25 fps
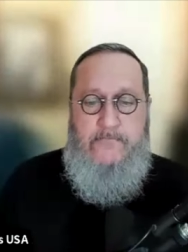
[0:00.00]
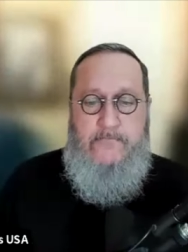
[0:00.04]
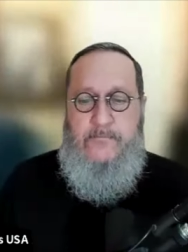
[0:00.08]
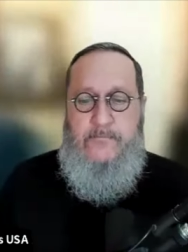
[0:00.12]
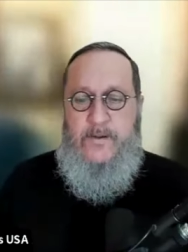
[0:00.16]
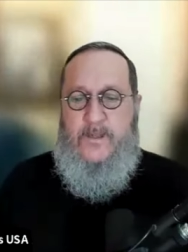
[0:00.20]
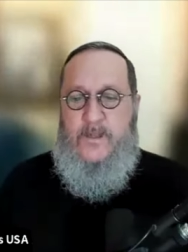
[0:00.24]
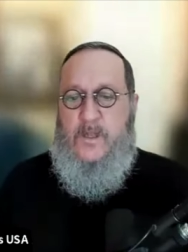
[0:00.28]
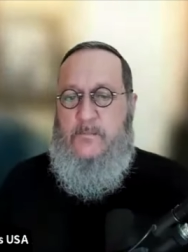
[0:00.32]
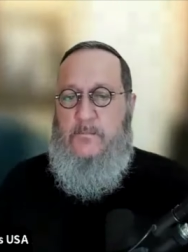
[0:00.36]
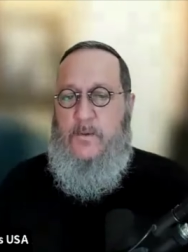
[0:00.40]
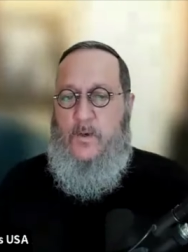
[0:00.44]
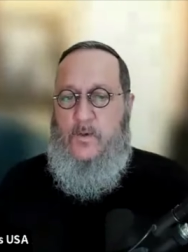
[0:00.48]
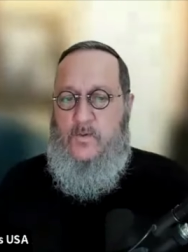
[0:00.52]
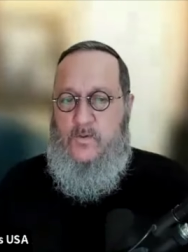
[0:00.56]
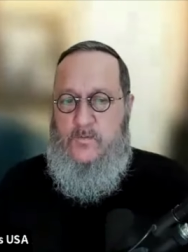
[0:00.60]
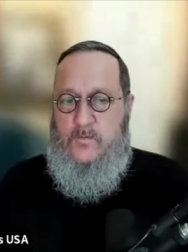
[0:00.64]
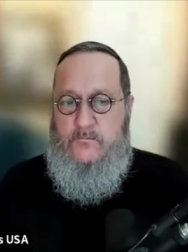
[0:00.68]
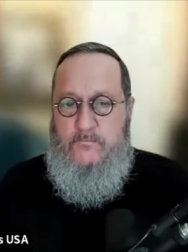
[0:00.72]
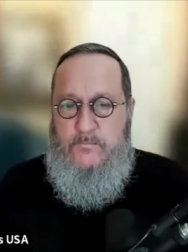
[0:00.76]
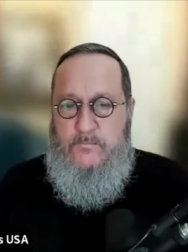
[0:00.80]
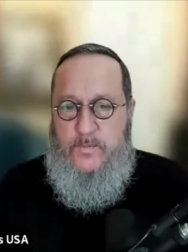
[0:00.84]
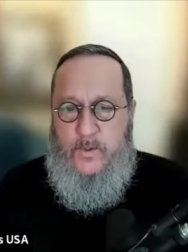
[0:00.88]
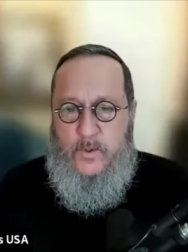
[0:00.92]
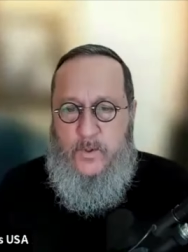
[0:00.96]
but the
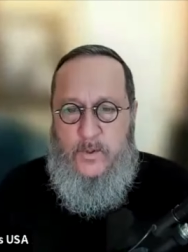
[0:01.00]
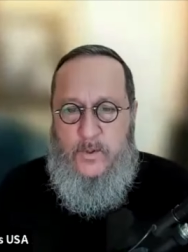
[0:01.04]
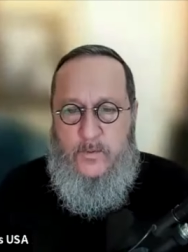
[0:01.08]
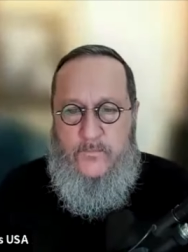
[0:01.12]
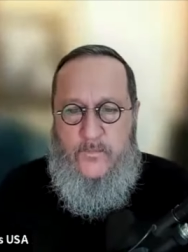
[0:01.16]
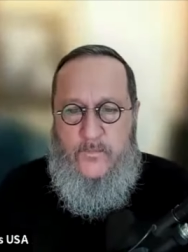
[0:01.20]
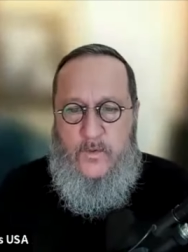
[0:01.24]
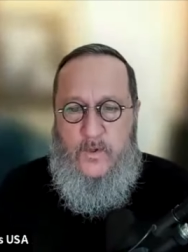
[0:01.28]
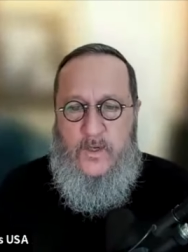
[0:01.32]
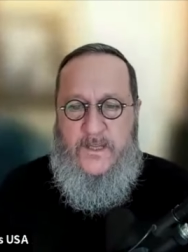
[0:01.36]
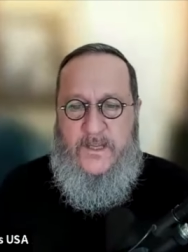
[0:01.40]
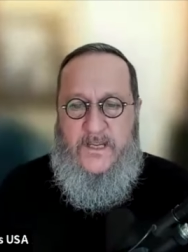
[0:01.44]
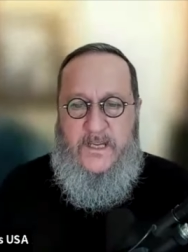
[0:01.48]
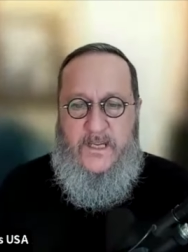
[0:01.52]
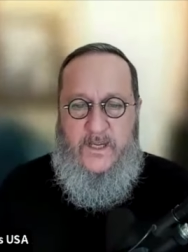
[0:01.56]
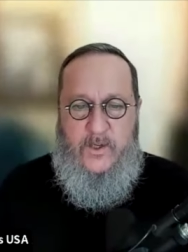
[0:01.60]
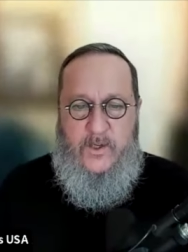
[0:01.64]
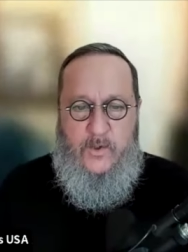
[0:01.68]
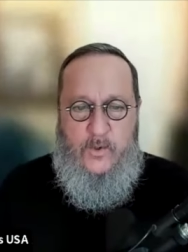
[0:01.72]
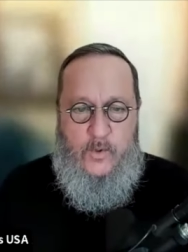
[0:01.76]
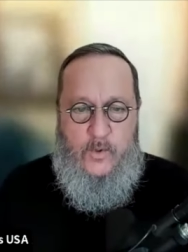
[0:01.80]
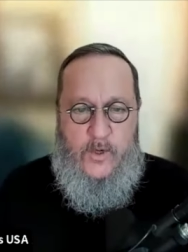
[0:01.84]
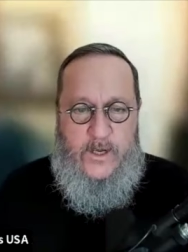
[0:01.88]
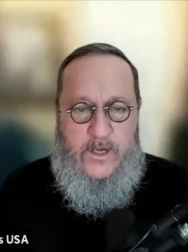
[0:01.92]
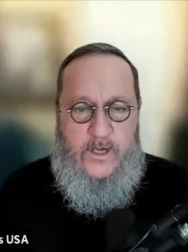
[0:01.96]
most beautiful and
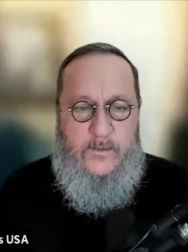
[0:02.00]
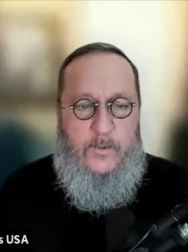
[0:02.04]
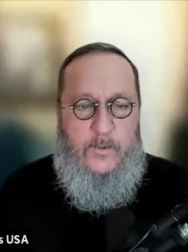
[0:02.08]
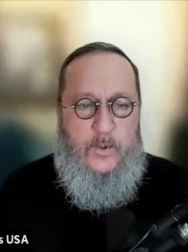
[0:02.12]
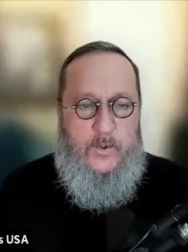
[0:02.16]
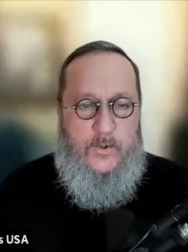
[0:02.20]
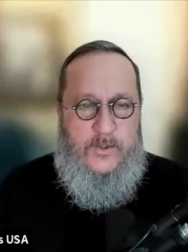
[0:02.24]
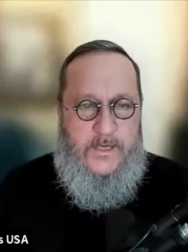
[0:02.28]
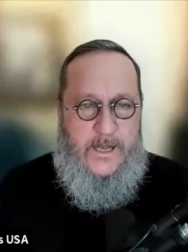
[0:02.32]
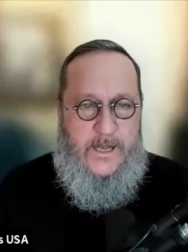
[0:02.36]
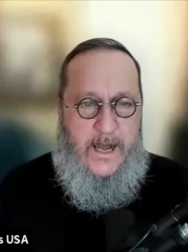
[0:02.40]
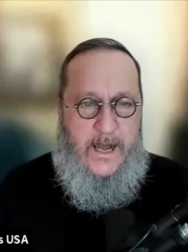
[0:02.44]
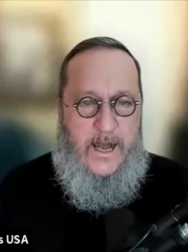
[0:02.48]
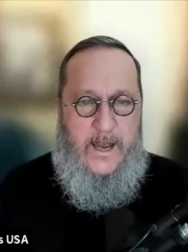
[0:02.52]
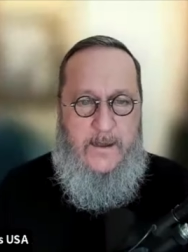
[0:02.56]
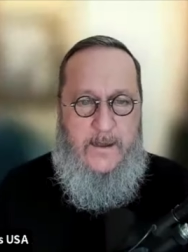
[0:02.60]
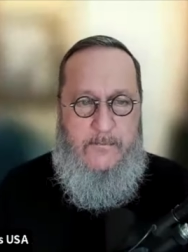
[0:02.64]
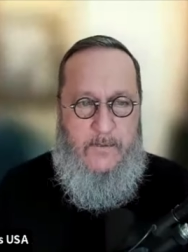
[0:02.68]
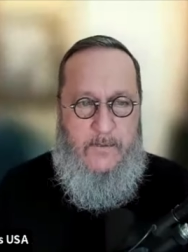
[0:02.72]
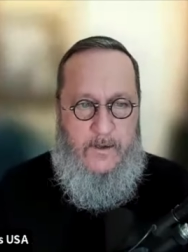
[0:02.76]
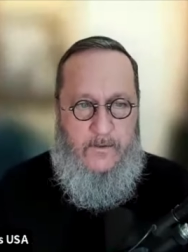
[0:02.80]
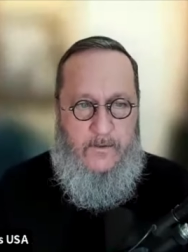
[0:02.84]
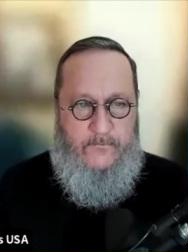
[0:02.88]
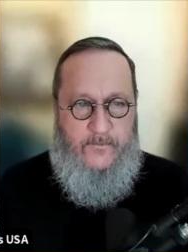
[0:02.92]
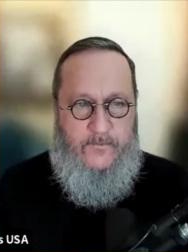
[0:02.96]
incredible
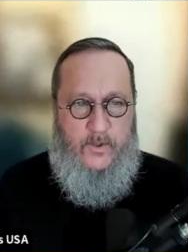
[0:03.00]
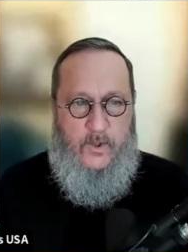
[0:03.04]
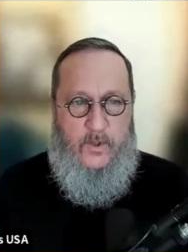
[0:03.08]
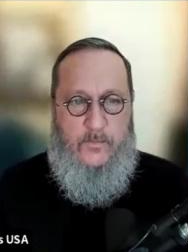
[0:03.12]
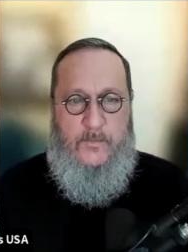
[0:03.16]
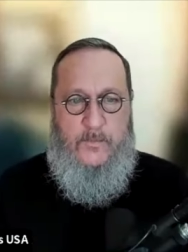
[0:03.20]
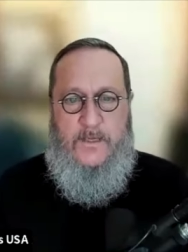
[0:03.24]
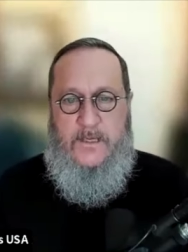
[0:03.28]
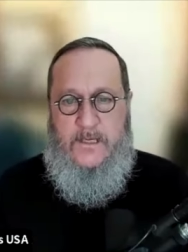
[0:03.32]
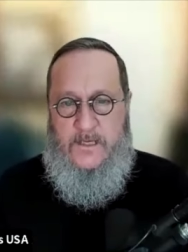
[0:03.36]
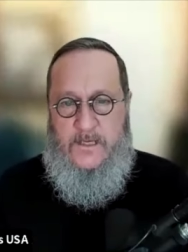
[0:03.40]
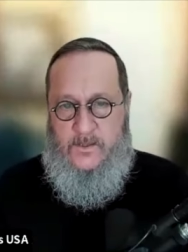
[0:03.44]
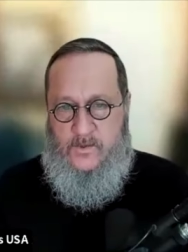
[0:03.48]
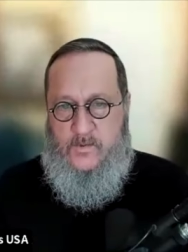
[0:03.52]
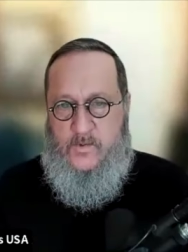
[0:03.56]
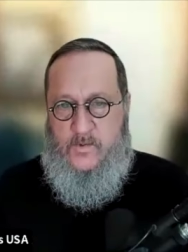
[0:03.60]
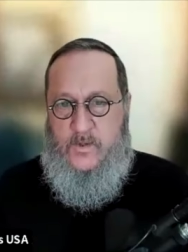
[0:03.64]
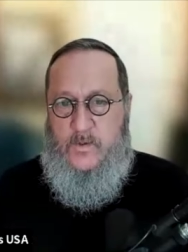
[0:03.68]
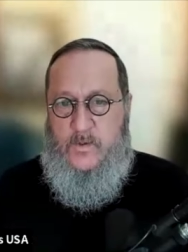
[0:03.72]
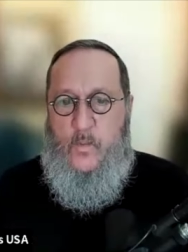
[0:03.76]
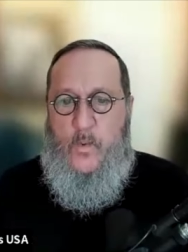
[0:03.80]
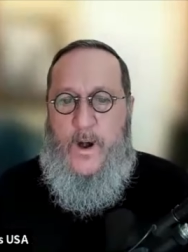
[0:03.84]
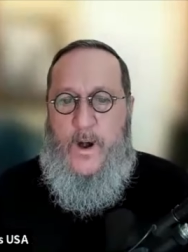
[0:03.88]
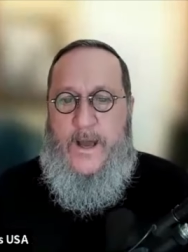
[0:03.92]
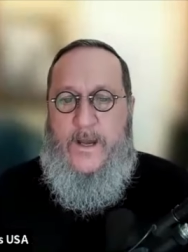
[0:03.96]
time of human history.
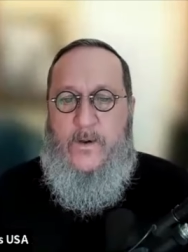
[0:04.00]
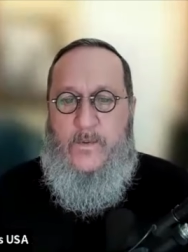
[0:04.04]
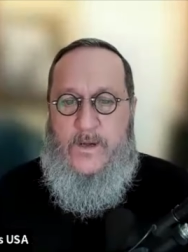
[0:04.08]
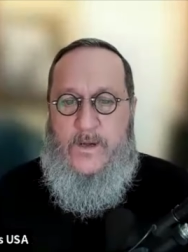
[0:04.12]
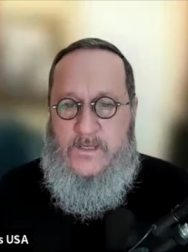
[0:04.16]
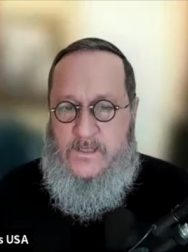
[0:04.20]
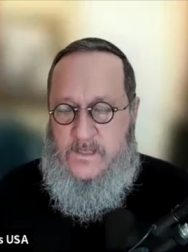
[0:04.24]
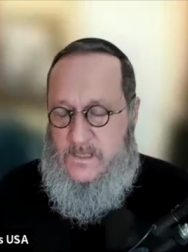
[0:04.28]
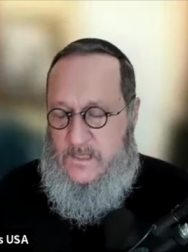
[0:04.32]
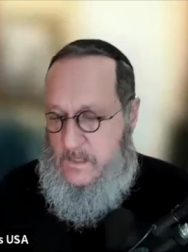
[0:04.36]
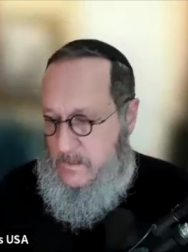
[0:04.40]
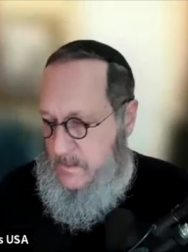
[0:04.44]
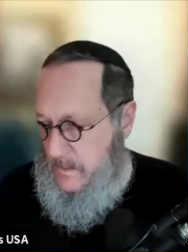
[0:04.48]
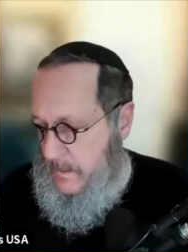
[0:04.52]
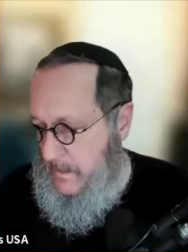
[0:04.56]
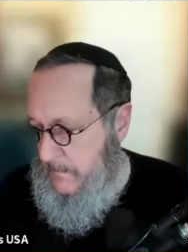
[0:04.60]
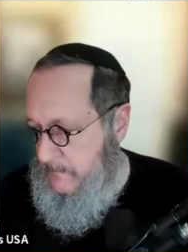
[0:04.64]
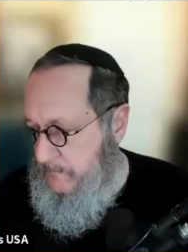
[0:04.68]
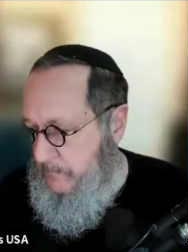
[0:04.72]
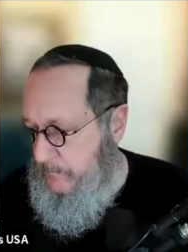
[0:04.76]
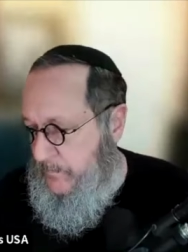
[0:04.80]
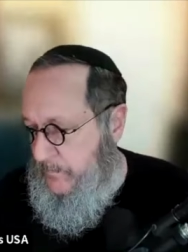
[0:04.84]
Why do I say that?